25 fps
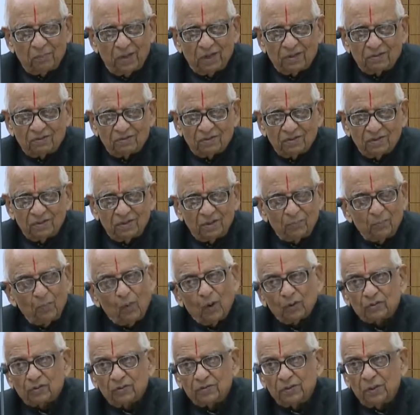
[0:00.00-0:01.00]
But
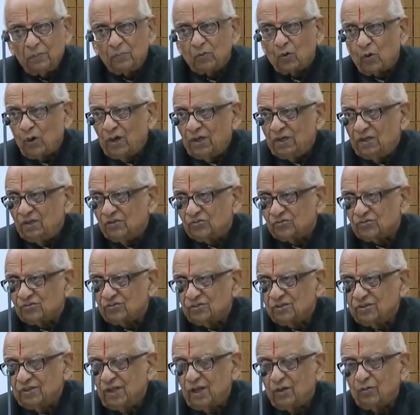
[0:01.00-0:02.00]
both of them
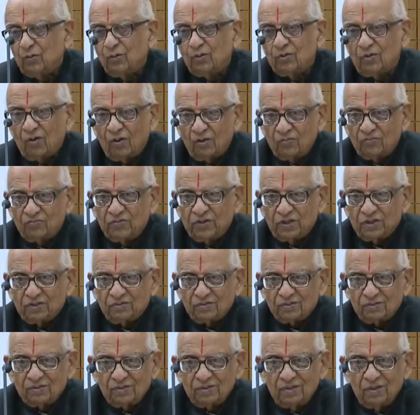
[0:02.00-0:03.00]
querulous, their own
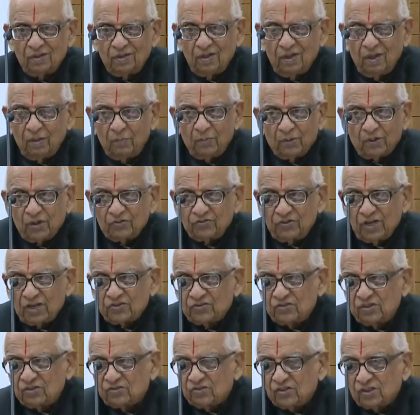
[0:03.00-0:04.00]
conflict. Because
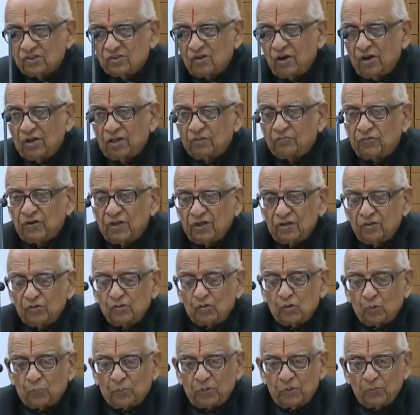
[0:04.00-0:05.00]
justice is not different
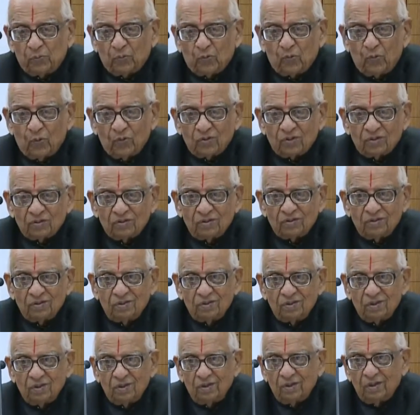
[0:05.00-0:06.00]
in Supreme Court,
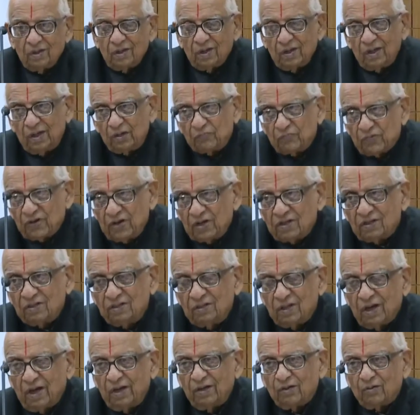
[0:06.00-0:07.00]
different
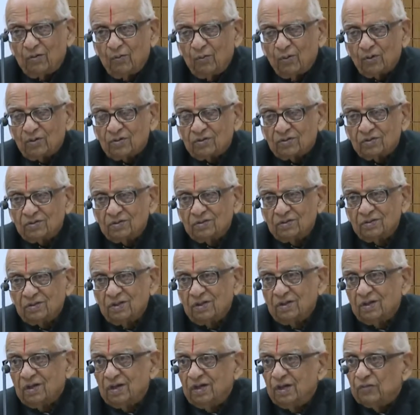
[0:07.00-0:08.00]
in the High Court,
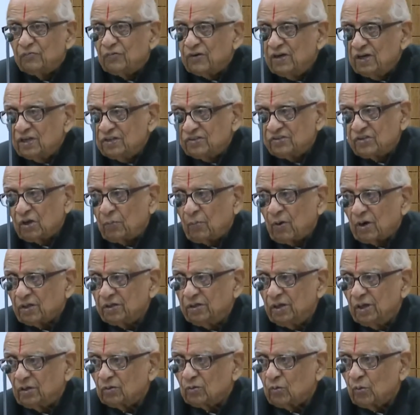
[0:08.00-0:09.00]
different in
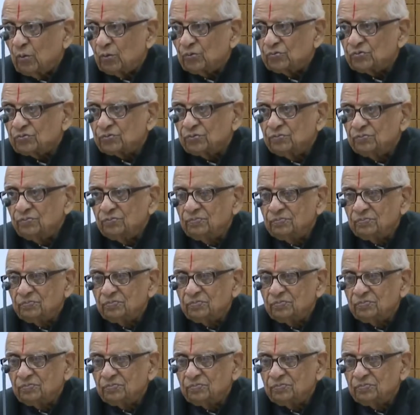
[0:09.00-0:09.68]
subordinate courts.